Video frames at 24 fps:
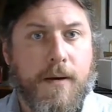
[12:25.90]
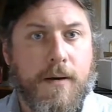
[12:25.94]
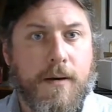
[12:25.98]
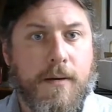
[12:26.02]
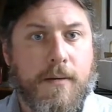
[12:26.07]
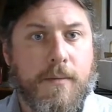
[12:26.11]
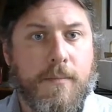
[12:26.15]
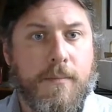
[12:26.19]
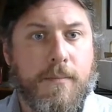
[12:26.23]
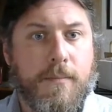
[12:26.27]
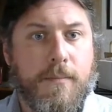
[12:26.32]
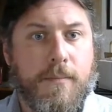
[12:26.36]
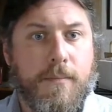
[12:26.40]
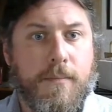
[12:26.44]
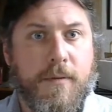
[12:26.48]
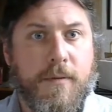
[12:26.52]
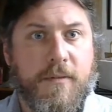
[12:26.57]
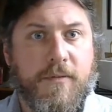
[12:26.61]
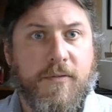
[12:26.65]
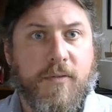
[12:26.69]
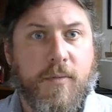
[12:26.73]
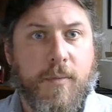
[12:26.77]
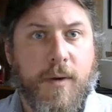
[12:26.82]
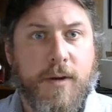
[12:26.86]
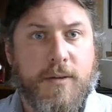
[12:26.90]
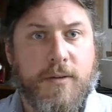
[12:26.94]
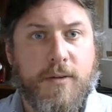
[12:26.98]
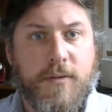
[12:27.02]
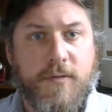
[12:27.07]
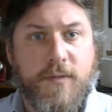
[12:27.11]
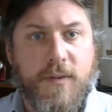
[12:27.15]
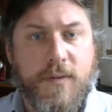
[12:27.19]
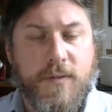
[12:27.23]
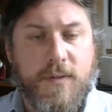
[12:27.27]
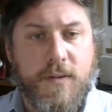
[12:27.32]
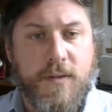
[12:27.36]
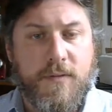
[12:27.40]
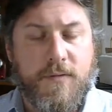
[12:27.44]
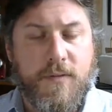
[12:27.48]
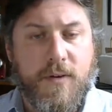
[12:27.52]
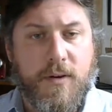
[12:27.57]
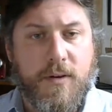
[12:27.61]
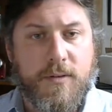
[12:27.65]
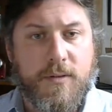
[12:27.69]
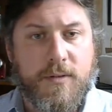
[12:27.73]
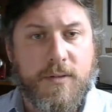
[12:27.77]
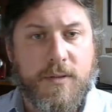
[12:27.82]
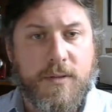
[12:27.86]
But for my 250 folks, this
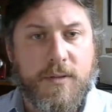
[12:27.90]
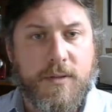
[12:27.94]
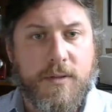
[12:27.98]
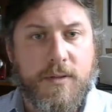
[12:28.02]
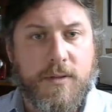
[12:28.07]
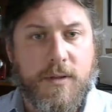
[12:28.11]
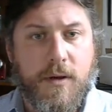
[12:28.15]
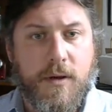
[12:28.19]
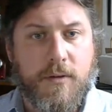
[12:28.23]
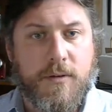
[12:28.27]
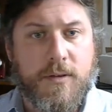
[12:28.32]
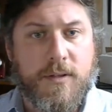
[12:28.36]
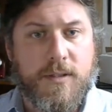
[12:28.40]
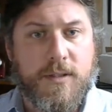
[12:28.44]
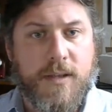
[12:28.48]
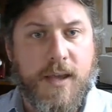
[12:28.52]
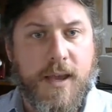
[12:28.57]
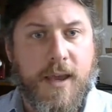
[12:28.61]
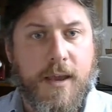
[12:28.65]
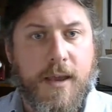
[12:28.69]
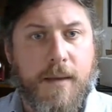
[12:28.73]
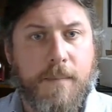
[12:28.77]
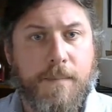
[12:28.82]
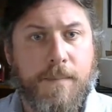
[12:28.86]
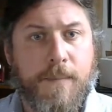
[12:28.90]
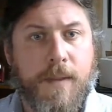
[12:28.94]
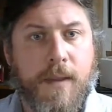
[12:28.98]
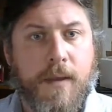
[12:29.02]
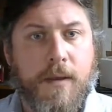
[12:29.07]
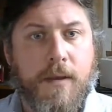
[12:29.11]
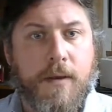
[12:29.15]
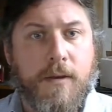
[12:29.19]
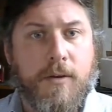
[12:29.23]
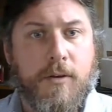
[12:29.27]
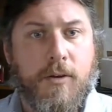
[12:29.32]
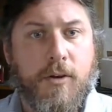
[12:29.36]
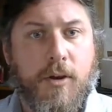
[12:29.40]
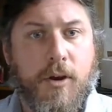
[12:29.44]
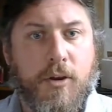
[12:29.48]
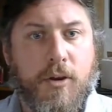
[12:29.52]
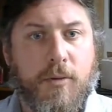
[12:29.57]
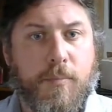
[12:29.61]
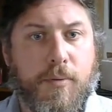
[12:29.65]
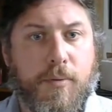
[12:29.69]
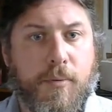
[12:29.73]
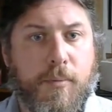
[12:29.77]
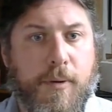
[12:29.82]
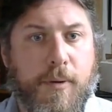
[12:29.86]
is all the same. You go to
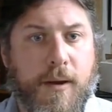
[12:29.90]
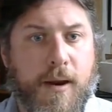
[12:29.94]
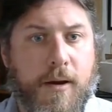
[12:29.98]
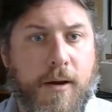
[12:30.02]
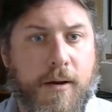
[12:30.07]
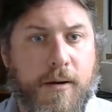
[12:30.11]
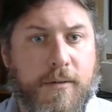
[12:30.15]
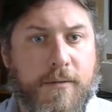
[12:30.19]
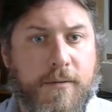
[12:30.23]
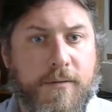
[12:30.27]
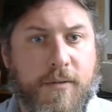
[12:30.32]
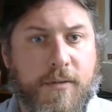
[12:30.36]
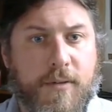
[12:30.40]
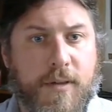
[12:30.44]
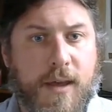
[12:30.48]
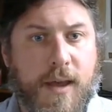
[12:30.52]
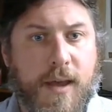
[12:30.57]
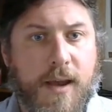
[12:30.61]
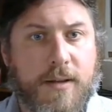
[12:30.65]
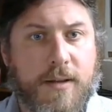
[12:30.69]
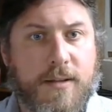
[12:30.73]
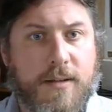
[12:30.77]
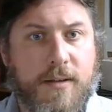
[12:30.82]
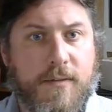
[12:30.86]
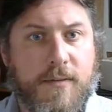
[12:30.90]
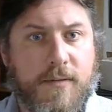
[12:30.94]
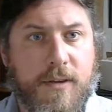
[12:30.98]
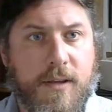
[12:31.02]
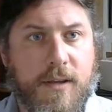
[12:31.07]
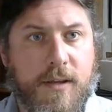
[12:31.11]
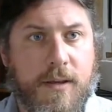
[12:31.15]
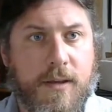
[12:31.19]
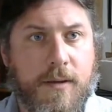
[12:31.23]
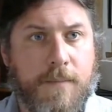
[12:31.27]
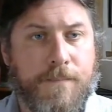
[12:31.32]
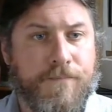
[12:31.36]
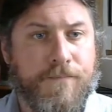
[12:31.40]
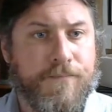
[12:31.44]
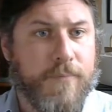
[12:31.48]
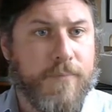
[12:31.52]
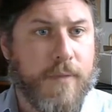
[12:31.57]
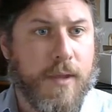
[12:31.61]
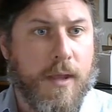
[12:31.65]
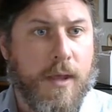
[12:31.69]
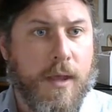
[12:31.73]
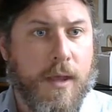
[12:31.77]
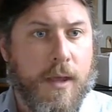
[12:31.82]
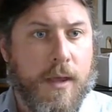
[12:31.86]
preparing for the activity,
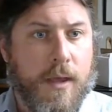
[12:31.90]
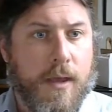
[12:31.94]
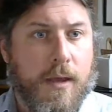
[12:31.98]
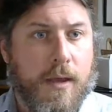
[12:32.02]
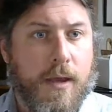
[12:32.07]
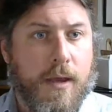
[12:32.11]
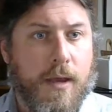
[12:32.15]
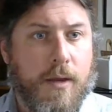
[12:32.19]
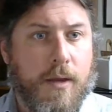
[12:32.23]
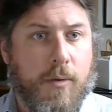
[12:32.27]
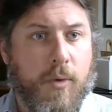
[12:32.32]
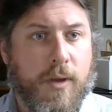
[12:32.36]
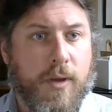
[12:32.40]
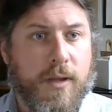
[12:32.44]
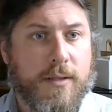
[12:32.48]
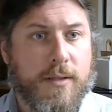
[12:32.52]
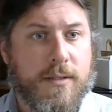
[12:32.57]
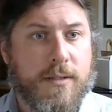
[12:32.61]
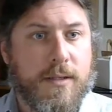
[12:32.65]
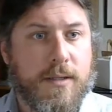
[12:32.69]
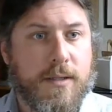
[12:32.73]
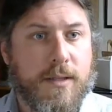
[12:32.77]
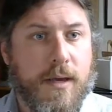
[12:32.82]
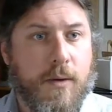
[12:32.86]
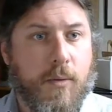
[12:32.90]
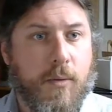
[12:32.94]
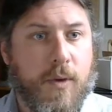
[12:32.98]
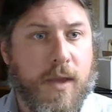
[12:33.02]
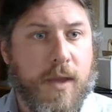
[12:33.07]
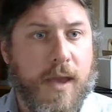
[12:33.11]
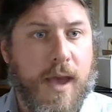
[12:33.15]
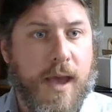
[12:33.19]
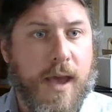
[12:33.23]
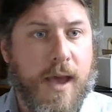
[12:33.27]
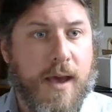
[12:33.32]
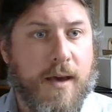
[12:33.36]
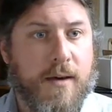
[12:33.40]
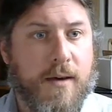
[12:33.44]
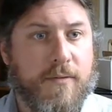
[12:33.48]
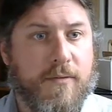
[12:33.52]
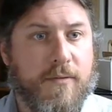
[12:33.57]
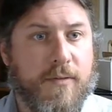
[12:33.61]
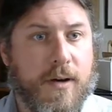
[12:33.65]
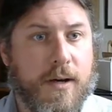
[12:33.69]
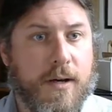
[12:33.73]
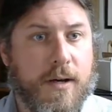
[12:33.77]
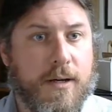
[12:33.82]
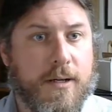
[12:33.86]
and we can see that we have
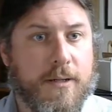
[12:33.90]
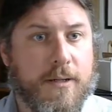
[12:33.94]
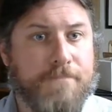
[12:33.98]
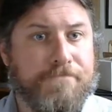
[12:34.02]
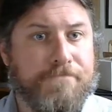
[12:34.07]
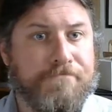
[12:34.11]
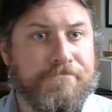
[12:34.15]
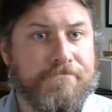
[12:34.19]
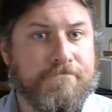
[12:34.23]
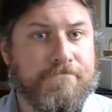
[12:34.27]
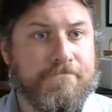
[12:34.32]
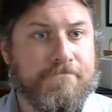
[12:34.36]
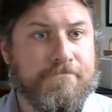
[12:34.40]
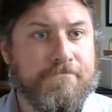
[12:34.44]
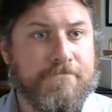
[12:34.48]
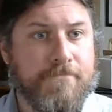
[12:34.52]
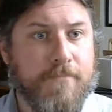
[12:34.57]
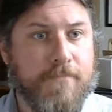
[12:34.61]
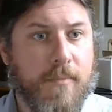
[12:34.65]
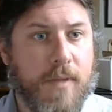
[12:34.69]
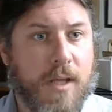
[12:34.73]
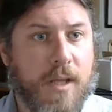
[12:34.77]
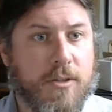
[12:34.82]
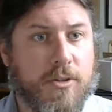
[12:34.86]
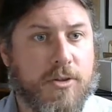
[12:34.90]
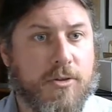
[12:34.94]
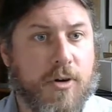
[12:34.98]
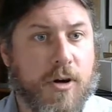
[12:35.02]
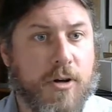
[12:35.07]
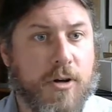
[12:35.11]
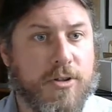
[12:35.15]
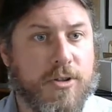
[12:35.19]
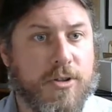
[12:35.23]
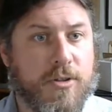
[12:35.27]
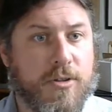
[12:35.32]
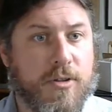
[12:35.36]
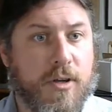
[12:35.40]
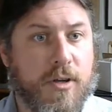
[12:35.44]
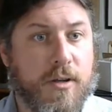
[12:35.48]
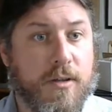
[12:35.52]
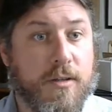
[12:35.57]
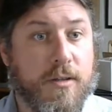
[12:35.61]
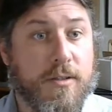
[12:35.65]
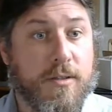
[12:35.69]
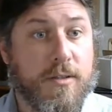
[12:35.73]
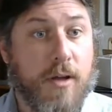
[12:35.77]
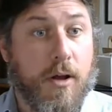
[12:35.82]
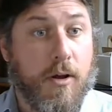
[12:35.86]
instructions on installing
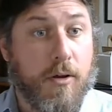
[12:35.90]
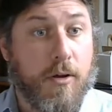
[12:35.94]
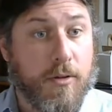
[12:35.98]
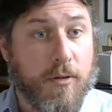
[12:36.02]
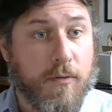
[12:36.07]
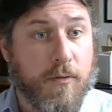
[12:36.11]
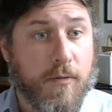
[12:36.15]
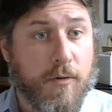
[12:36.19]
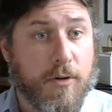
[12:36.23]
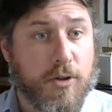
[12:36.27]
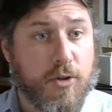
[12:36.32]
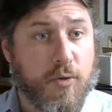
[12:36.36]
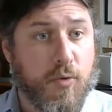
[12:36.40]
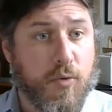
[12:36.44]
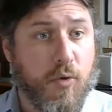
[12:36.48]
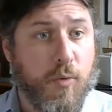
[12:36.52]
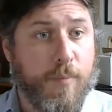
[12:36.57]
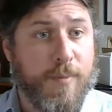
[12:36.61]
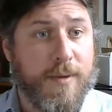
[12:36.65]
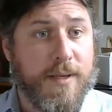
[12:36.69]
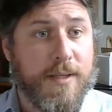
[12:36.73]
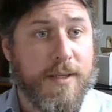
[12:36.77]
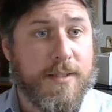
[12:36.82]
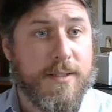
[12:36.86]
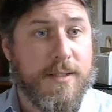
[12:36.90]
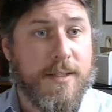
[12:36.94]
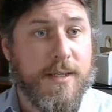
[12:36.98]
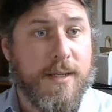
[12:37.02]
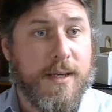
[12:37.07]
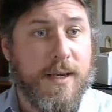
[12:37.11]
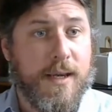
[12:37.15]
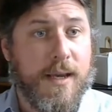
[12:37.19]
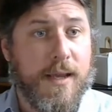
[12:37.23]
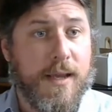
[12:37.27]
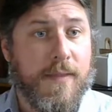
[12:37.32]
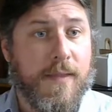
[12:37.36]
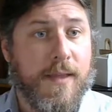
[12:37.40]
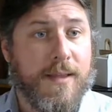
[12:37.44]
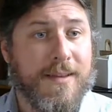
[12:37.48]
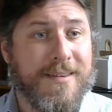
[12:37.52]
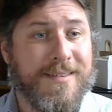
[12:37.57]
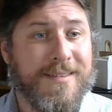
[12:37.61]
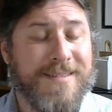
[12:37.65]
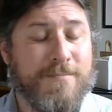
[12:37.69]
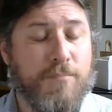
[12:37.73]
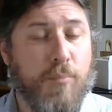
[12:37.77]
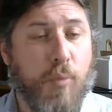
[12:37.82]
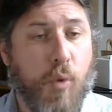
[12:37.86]
the virtual PC, and then
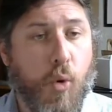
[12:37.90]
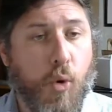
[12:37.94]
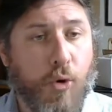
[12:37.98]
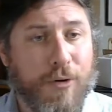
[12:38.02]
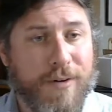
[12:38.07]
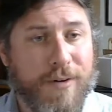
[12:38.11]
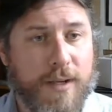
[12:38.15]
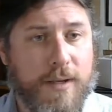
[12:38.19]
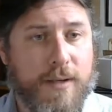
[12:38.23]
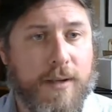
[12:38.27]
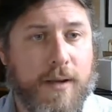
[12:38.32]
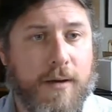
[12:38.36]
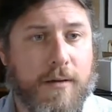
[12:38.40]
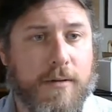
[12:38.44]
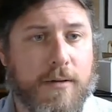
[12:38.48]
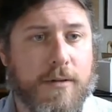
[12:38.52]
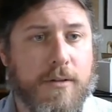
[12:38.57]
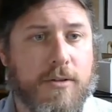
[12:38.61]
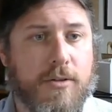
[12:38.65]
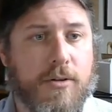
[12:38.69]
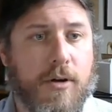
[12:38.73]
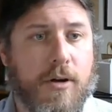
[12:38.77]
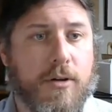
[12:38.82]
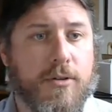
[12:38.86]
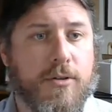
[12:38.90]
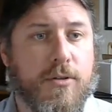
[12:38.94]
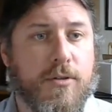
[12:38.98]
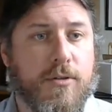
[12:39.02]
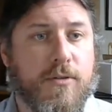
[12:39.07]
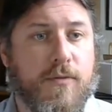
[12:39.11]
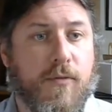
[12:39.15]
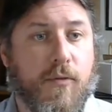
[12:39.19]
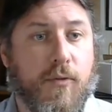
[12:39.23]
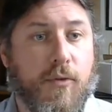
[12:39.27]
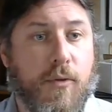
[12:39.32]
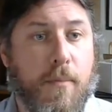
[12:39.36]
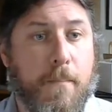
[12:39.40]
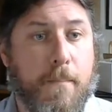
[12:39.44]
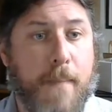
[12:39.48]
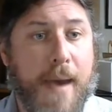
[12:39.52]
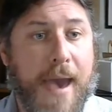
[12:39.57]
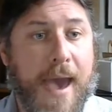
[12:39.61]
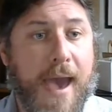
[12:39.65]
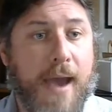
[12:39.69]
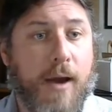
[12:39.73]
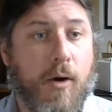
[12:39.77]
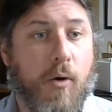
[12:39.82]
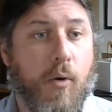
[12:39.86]
more detailed instructions for the Mac or
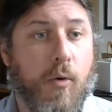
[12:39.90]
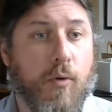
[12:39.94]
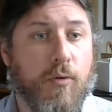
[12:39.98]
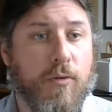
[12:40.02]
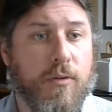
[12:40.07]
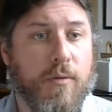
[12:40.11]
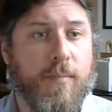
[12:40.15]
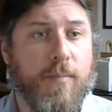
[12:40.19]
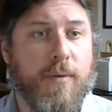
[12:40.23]
the PC.